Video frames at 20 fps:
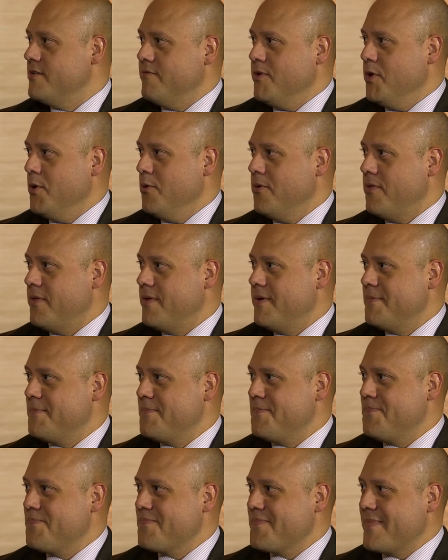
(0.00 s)
of youth.
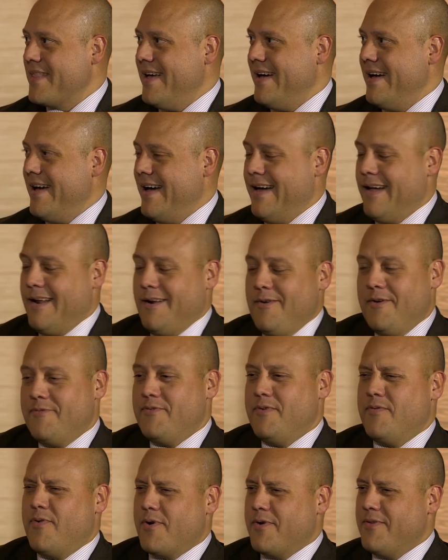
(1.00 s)
I don't know if
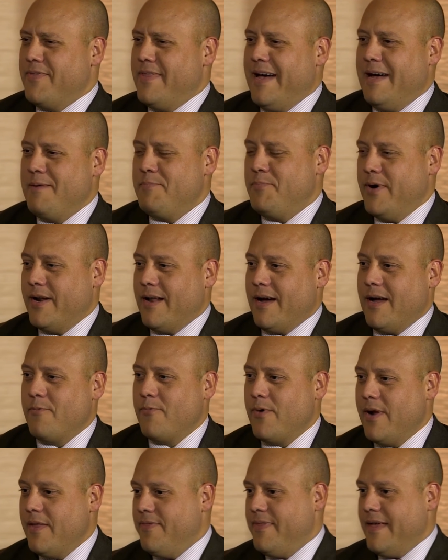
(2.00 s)
you've heard that, but I
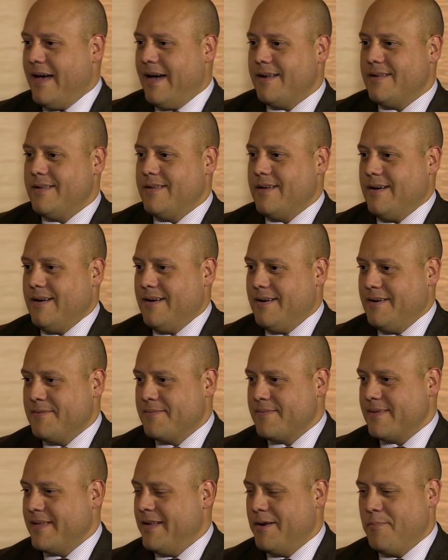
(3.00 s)
read that
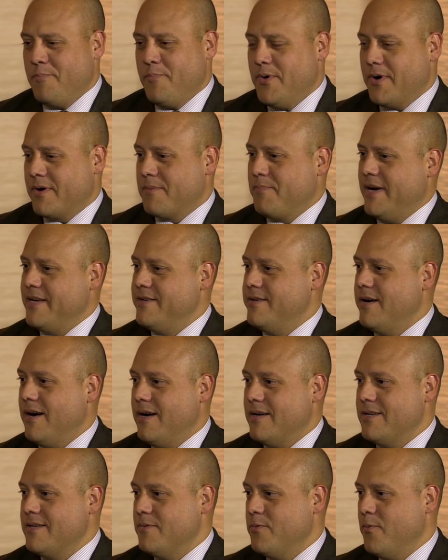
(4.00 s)
in a book by
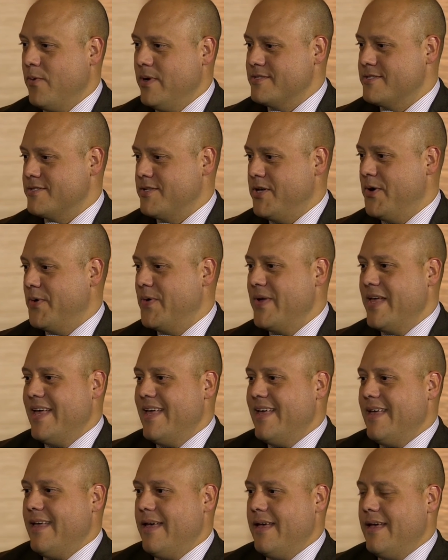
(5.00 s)
Don Winslow.
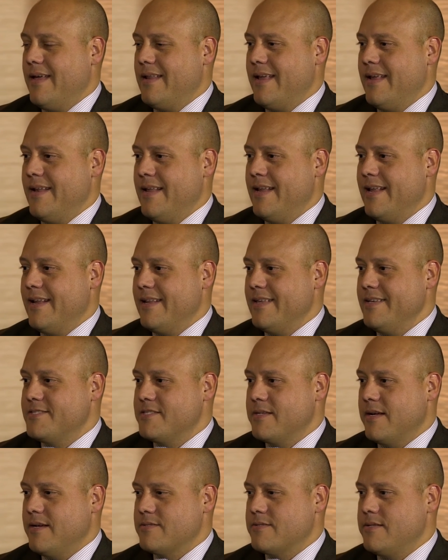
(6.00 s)
And in it, he
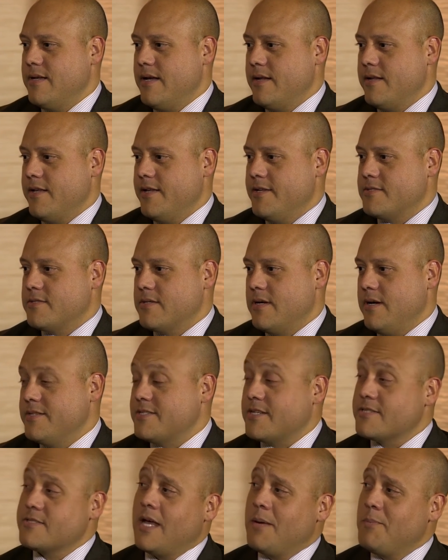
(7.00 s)
says that it's a
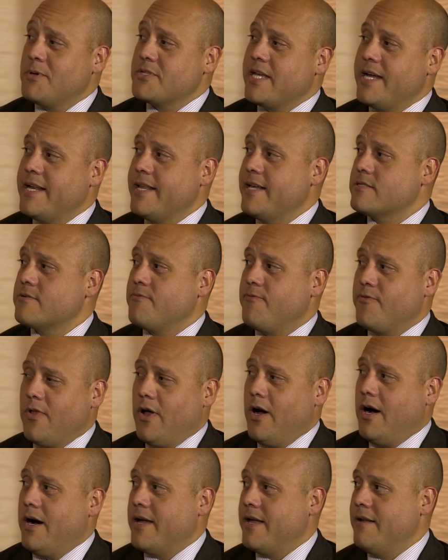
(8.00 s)
simultaneous
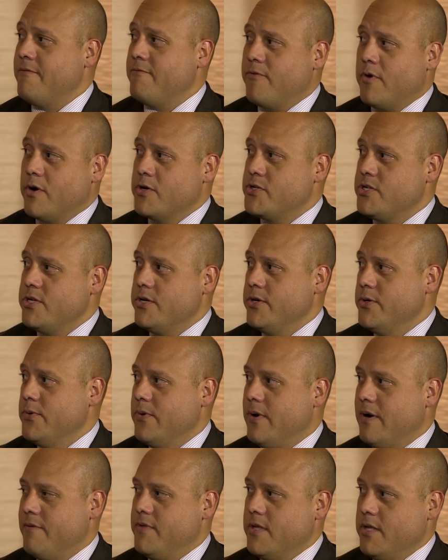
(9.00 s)
flaw in virtue
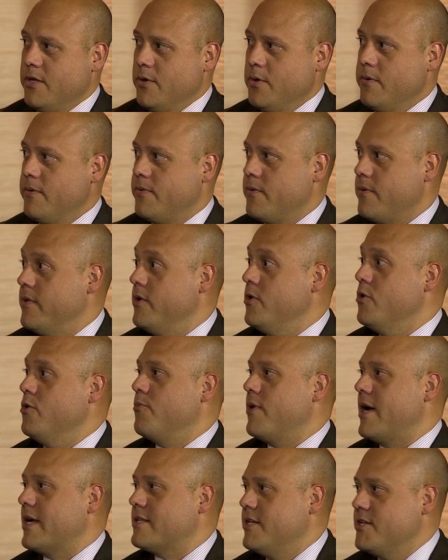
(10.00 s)
of the youth or the new
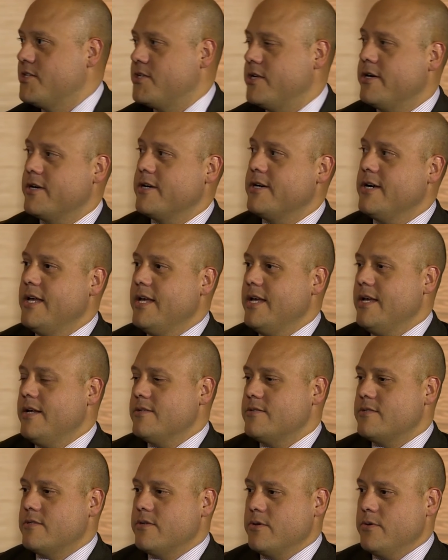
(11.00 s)
practitioner
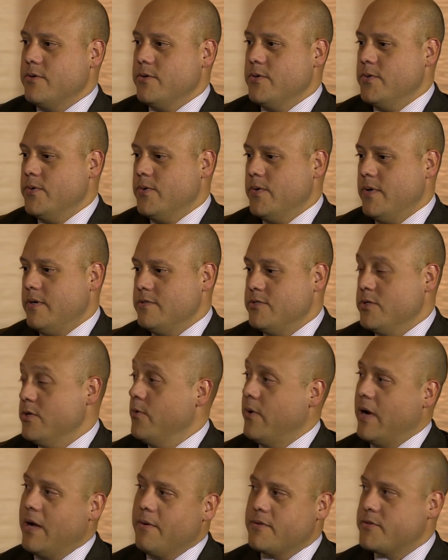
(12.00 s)
to do
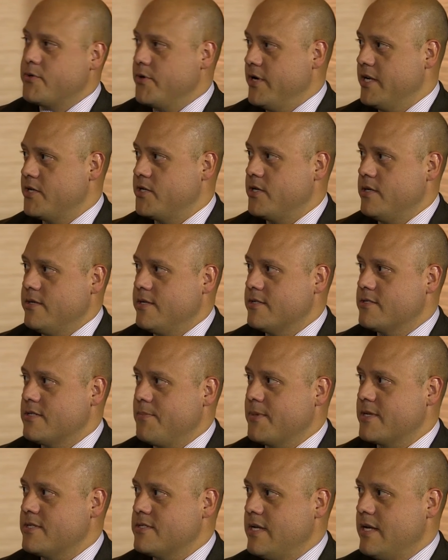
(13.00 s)
away with tradition to
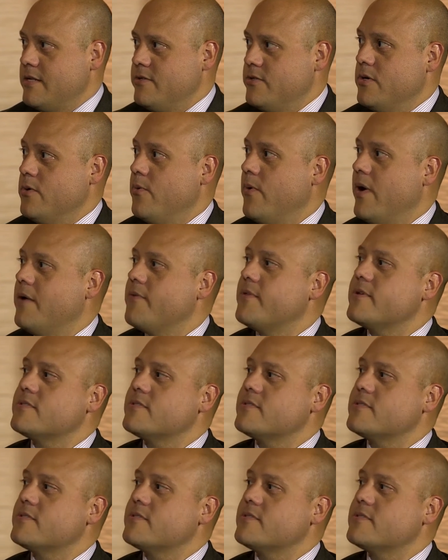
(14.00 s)
some extent, do away with